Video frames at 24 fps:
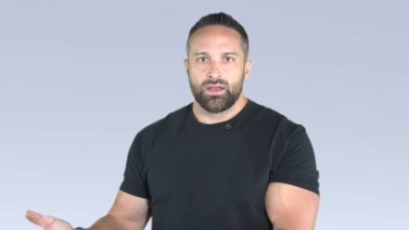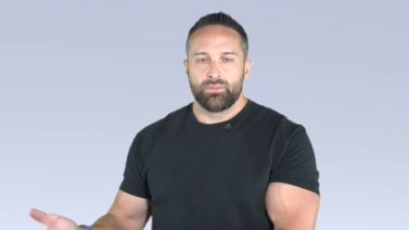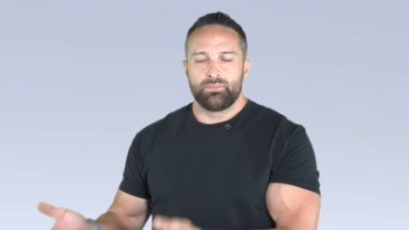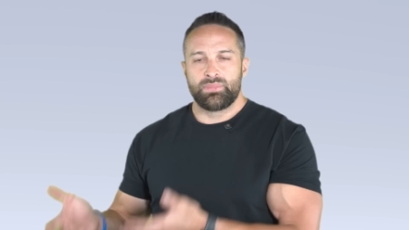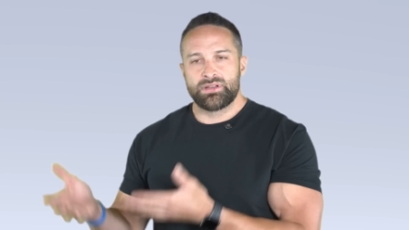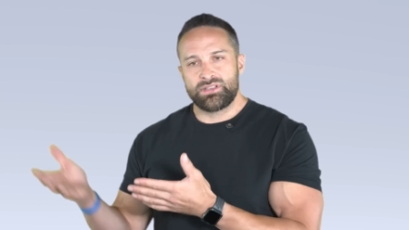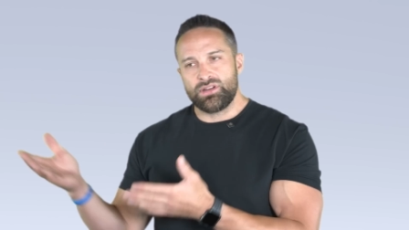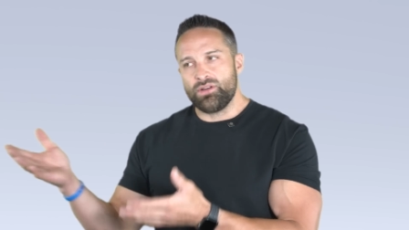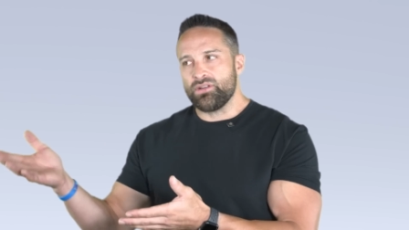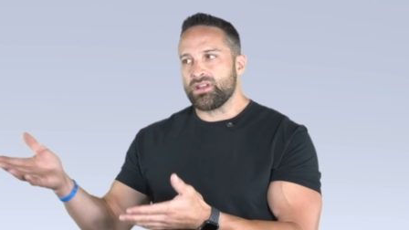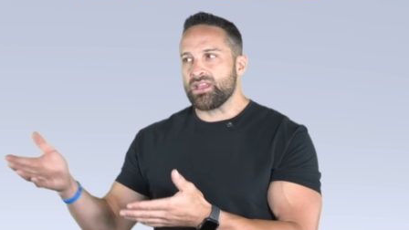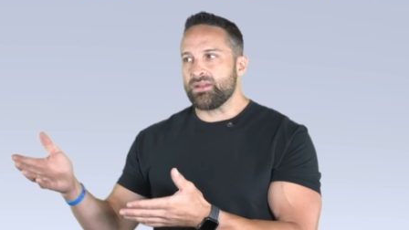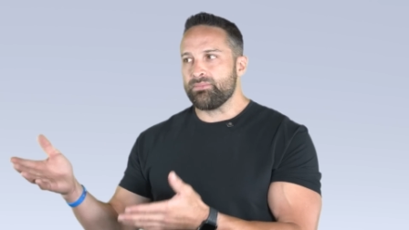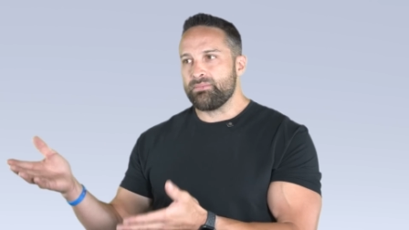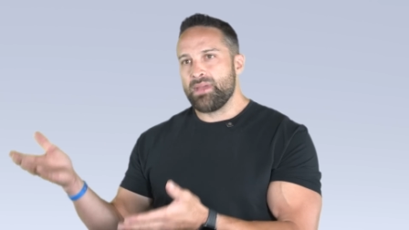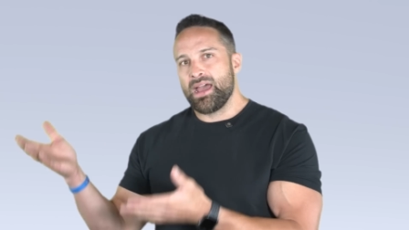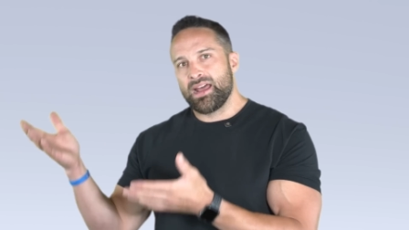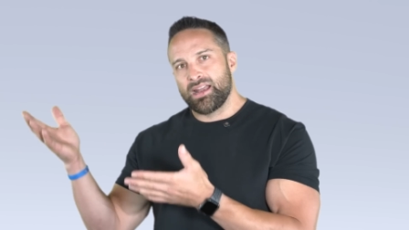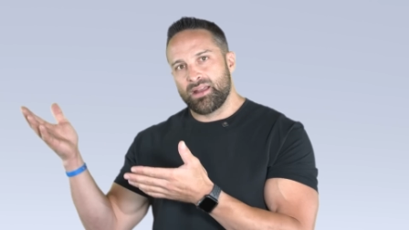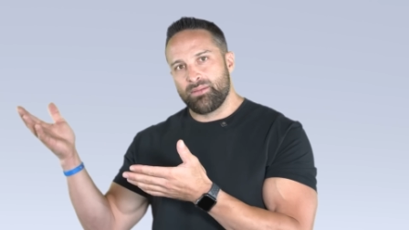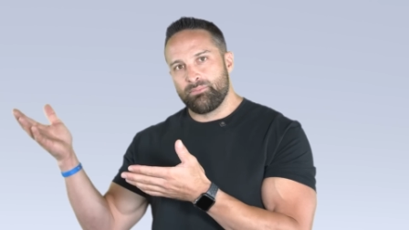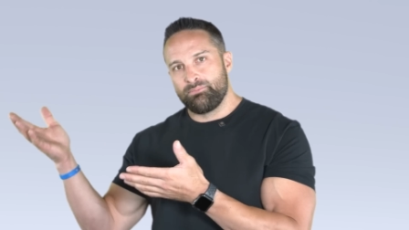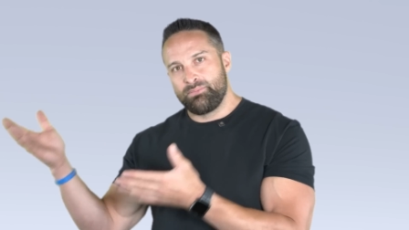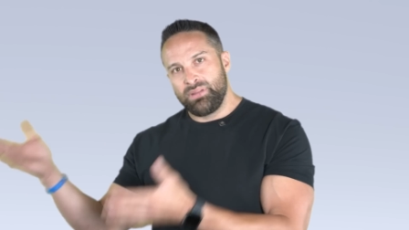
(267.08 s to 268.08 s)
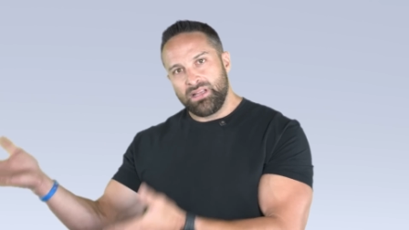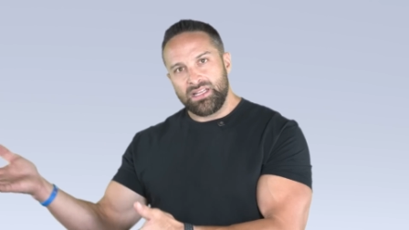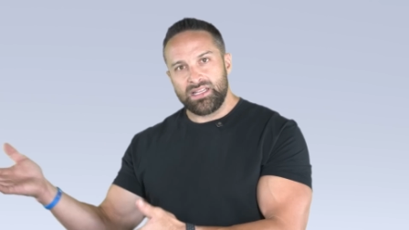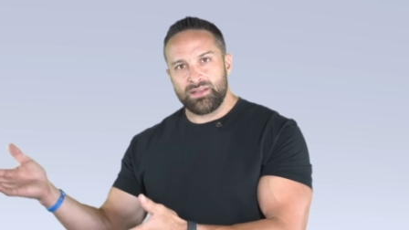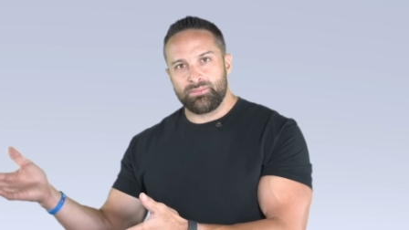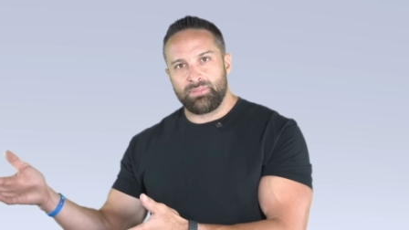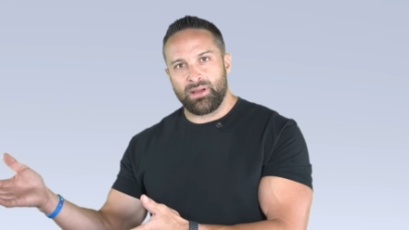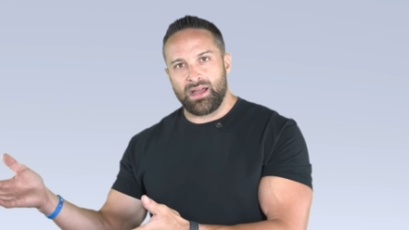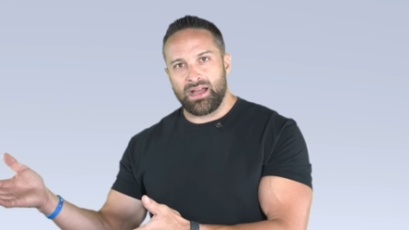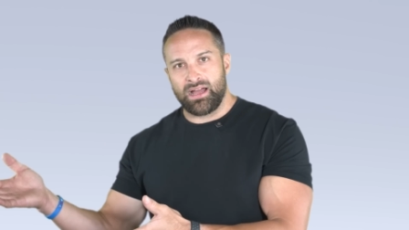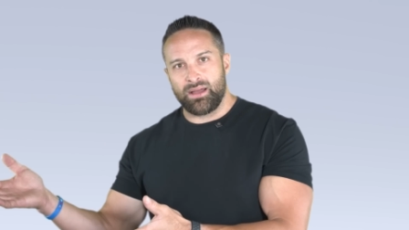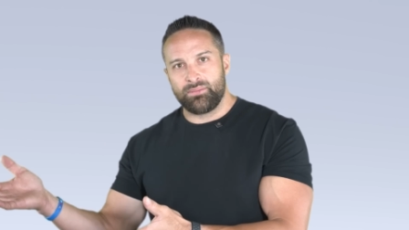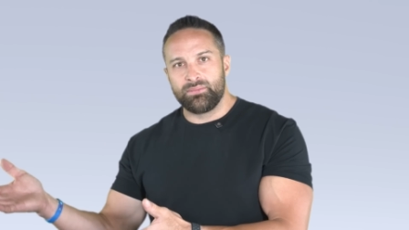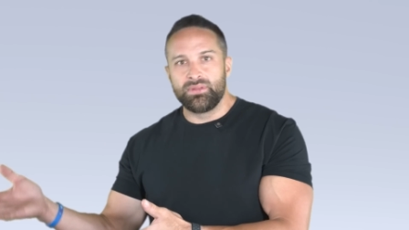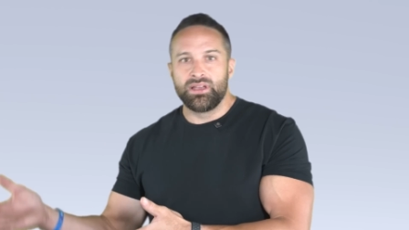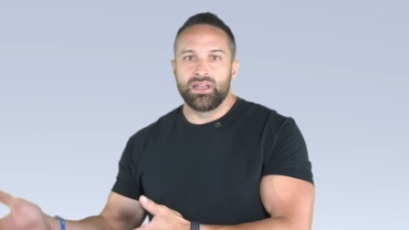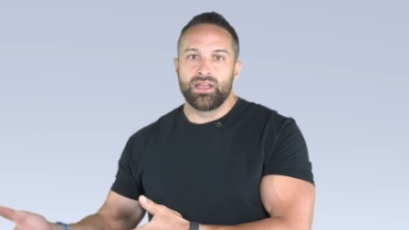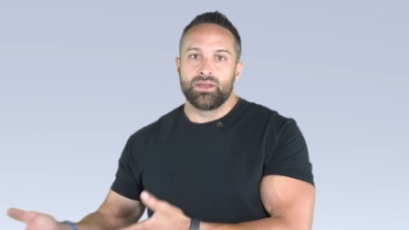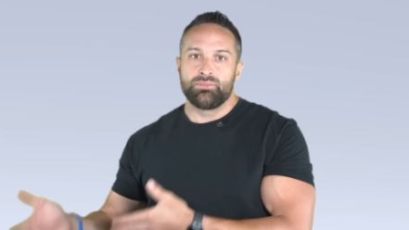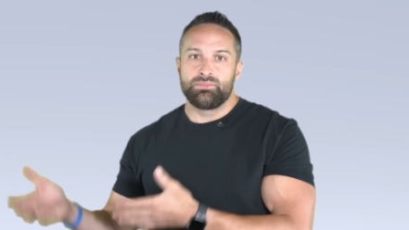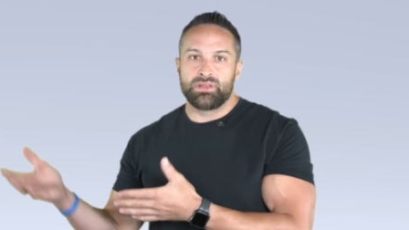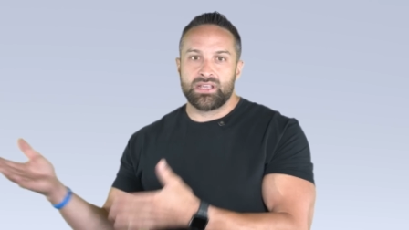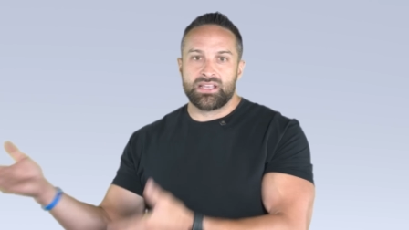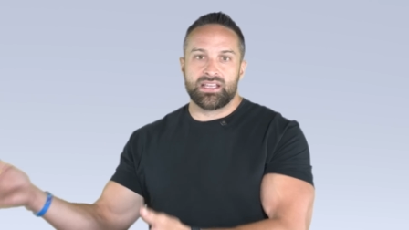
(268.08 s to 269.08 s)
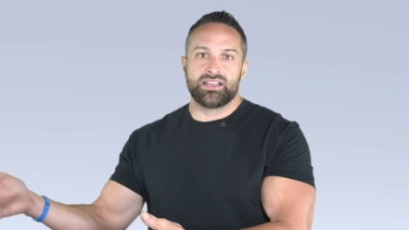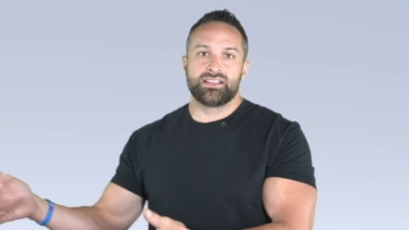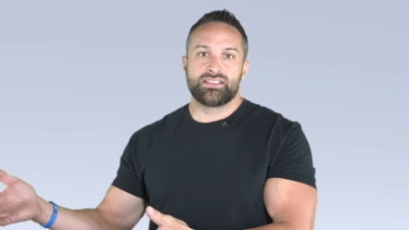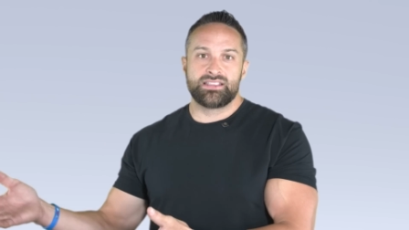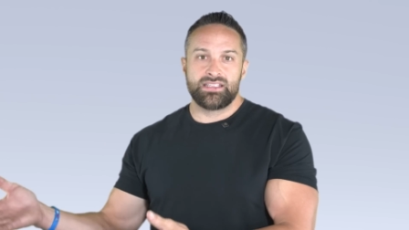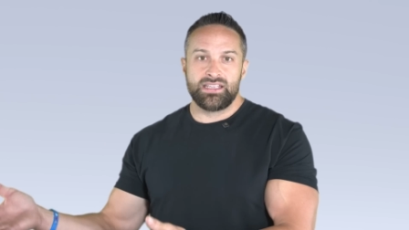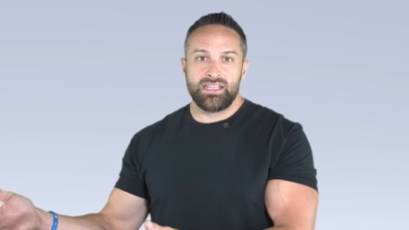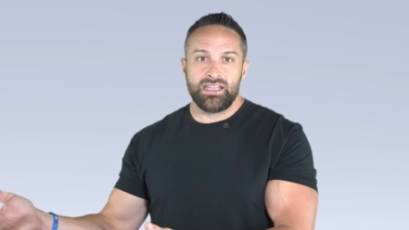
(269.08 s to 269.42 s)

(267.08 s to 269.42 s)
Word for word: But don't get mad at Billy Bob because